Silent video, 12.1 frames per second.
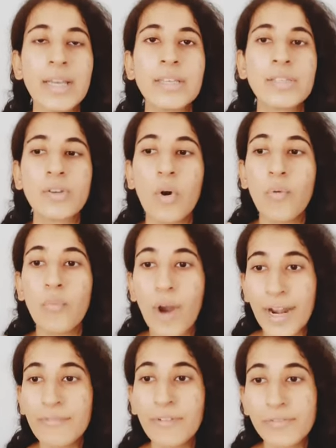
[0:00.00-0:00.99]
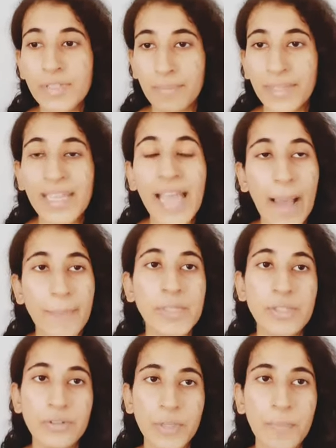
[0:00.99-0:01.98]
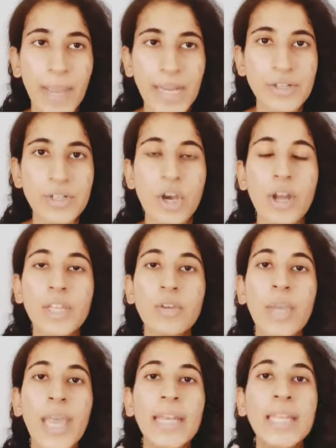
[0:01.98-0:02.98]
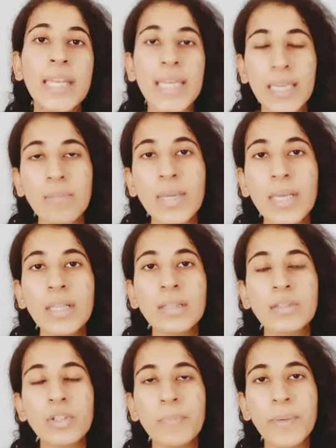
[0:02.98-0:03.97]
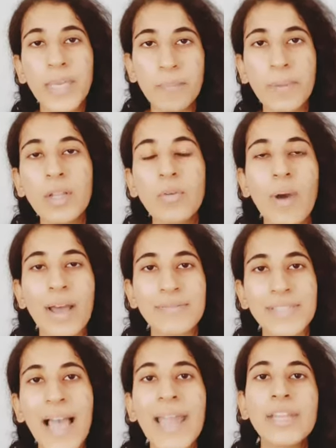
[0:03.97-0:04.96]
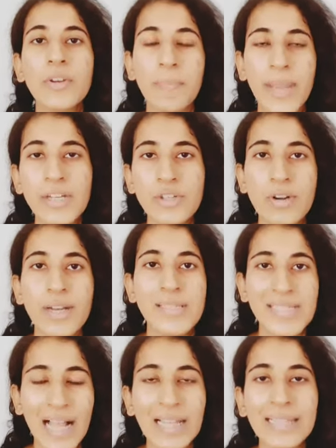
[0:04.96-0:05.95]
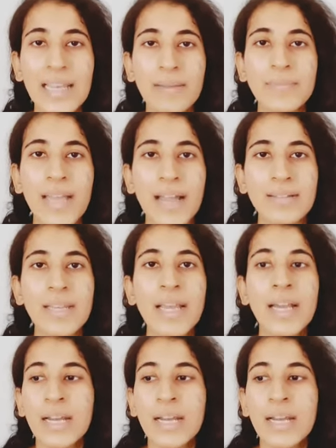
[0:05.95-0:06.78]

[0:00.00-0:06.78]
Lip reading: So what if something happens to the Patreon, you can email the people who have signed your Patreon and tell them that